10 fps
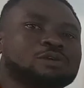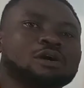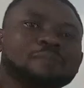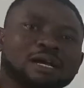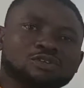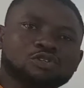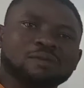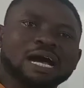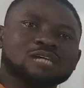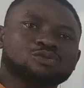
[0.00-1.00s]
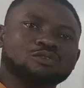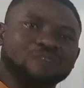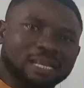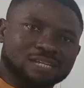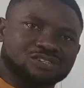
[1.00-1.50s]
because magnesium has 2
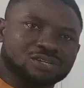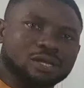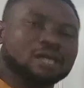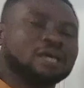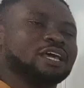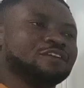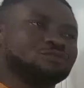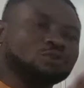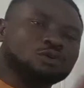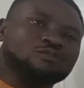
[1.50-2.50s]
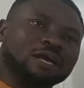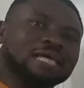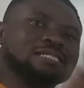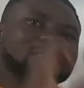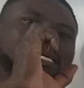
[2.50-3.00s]
valency, if 2
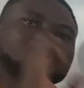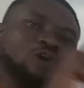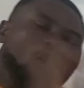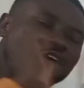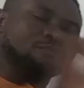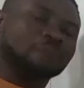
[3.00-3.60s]
valencies of